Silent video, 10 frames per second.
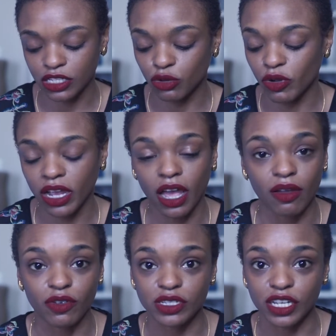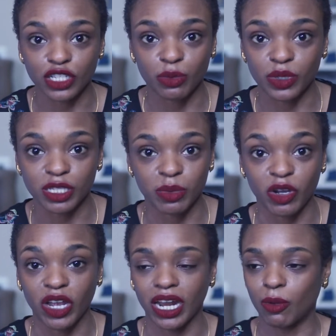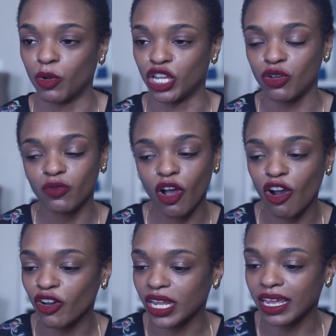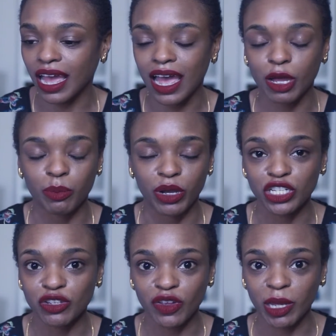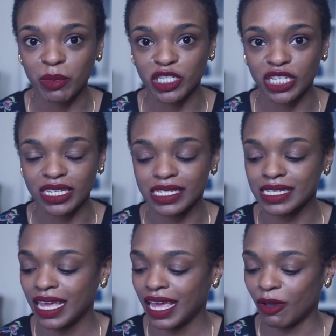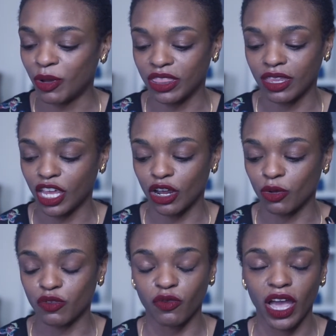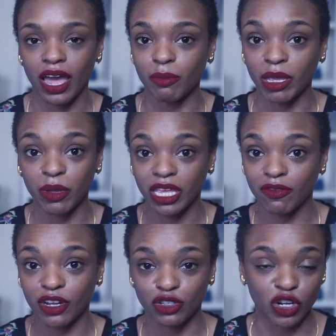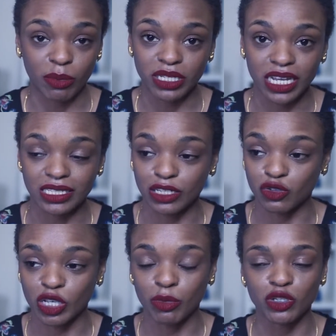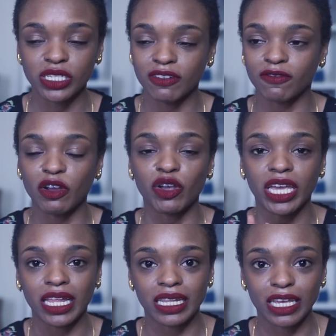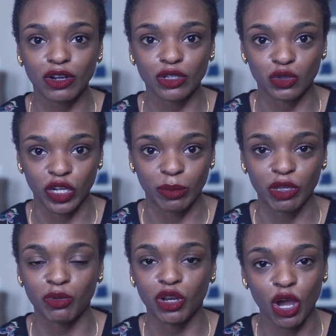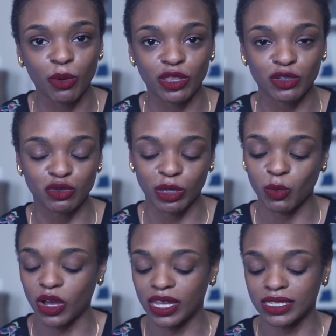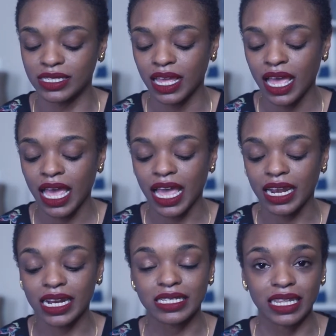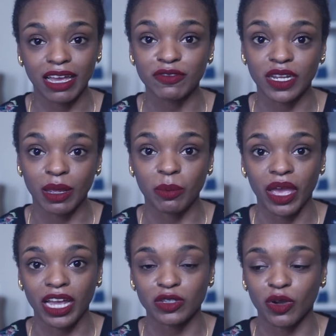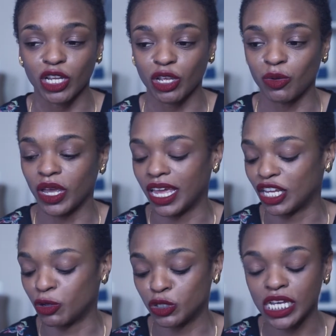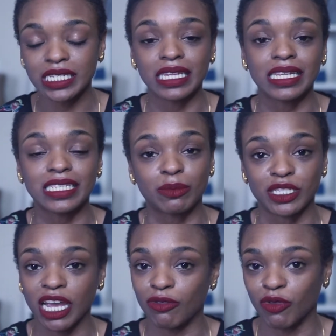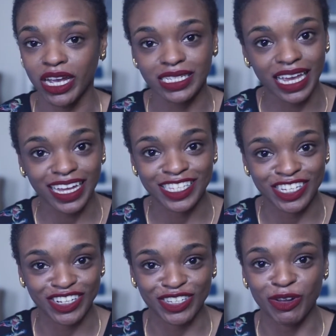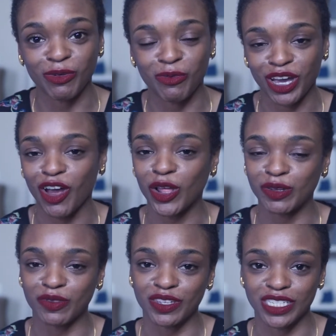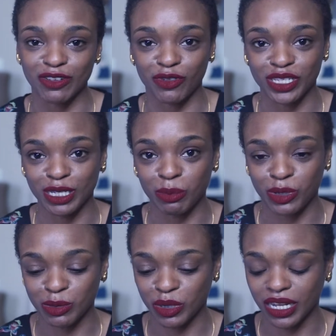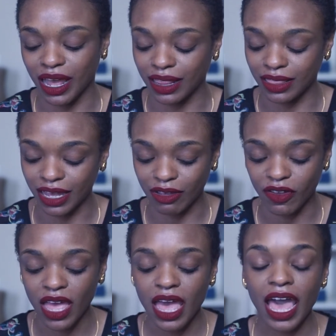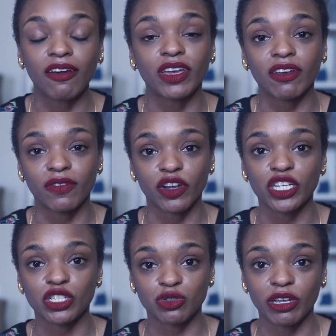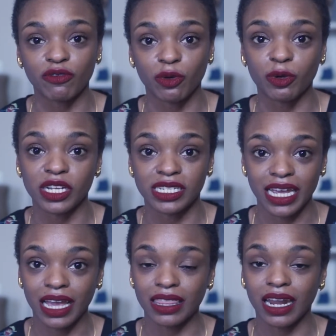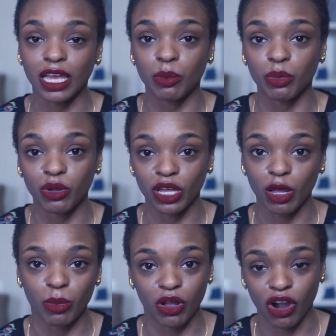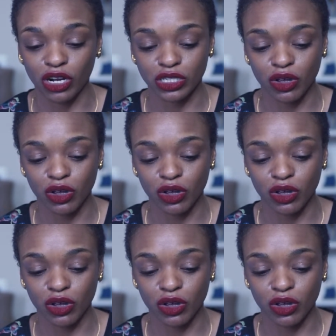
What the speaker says: a direct conversation with spirit. And when you've already got a bunch of images with, you've got maybe even a traumatizing dream or just a very clear dream, you know what the dream was and it has left an impact on you, and you just need some direct answers on what all of these different symbols mean. I love having a very straightforward deck that I can pull a couple cards